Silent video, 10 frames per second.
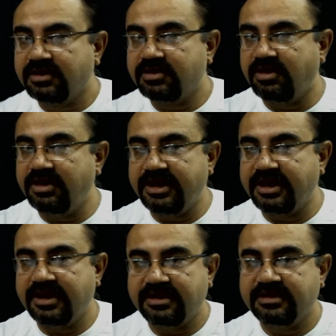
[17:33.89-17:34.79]

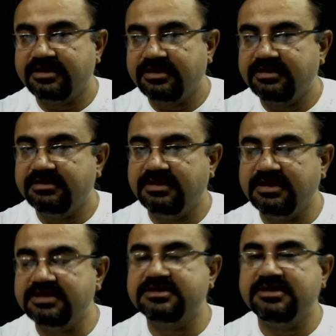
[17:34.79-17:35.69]
Cholera
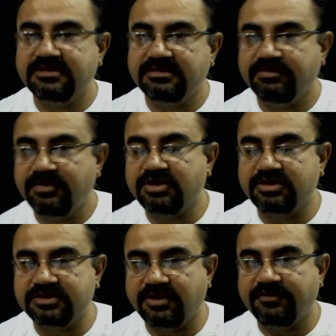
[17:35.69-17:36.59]
is
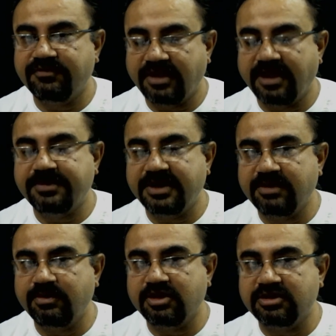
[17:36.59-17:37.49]
happening
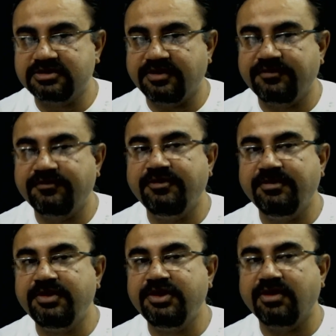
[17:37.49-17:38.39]
because of
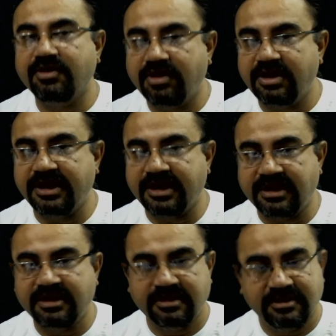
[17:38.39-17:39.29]
Vibrio cholerae.
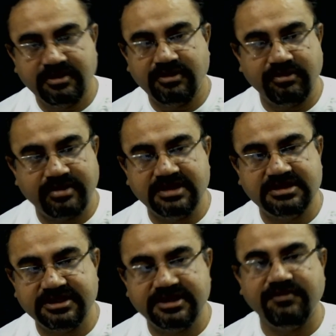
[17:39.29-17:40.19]
You can
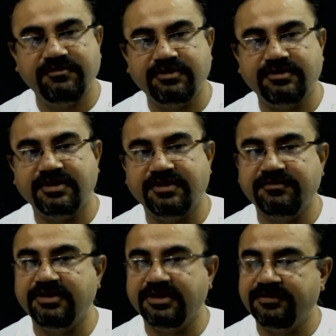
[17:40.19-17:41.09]
see the photograph
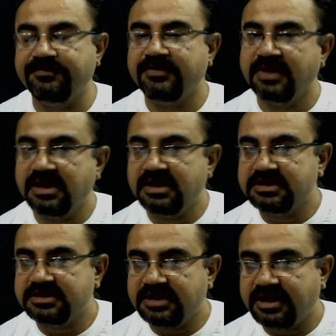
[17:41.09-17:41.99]
here.
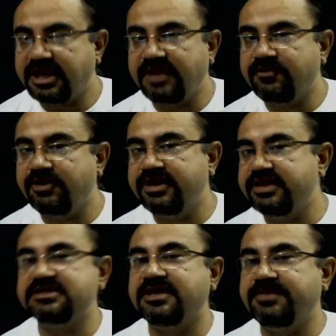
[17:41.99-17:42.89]
Typhoid
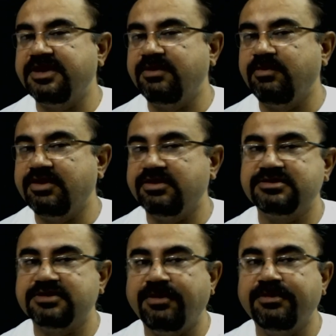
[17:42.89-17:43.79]
is happening because
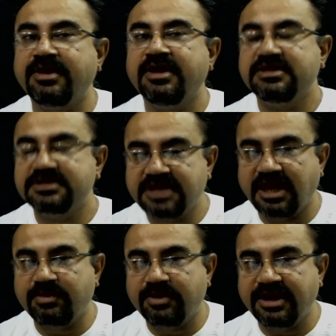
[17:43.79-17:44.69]
of
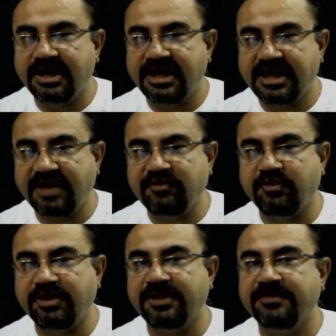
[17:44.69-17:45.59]
Salmonella
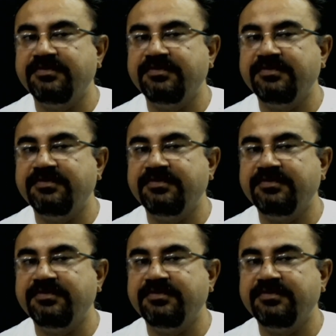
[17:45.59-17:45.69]
typhi.